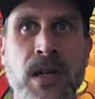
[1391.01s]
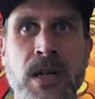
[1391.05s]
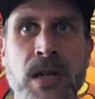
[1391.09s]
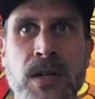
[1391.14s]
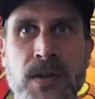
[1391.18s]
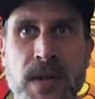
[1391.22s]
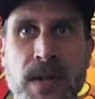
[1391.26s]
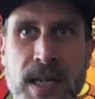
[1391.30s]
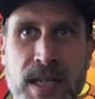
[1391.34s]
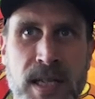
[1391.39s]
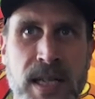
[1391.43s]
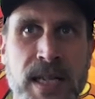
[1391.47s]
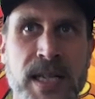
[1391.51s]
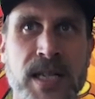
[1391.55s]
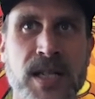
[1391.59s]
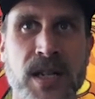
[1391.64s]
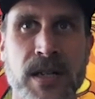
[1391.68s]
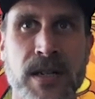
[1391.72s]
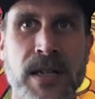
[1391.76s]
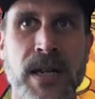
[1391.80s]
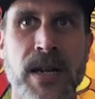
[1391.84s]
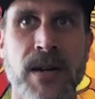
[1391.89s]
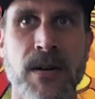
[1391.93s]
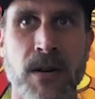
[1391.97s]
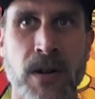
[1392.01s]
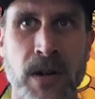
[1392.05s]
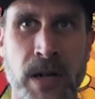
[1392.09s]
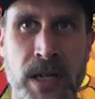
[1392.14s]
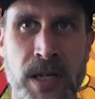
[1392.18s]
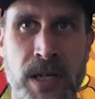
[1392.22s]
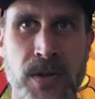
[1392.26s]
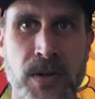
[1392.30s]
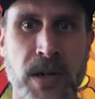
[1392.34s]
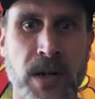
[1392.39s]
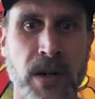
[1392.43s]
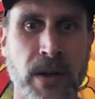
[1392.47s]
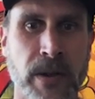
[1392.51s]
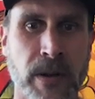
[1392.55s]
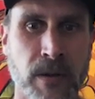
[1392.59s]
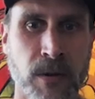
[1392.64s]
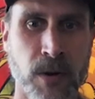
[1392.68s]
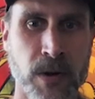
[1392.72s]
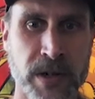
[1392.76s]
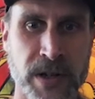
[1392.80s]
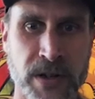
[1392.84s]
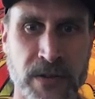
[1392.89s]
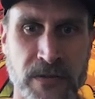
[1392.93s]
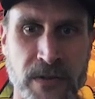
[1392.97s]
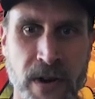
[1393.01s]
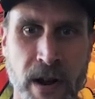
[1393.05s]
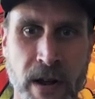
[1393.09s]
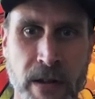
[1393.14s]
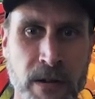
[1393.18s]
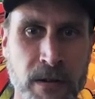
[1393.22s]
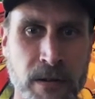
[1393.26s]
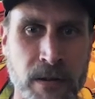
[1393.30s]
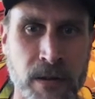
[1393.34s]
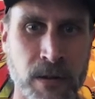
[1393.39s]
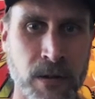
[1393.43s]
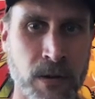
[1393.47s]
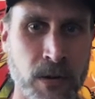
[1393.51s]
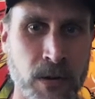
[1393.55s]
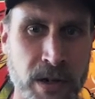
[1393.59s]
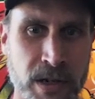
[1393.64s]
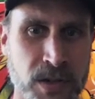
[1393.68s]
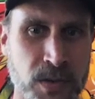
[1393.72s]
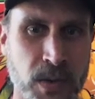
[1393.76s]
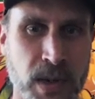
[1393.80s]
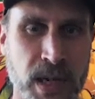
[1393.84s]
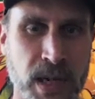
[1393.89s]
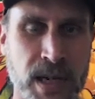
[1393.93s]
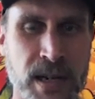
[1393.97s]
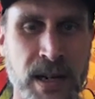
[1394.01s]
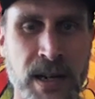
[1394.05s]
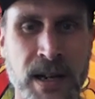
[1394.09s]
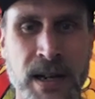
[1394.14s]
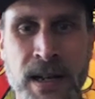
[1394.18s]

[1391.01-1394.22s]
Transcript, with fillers: translation is, "Hear, O Israel, the Lord your Father, the Lord is one."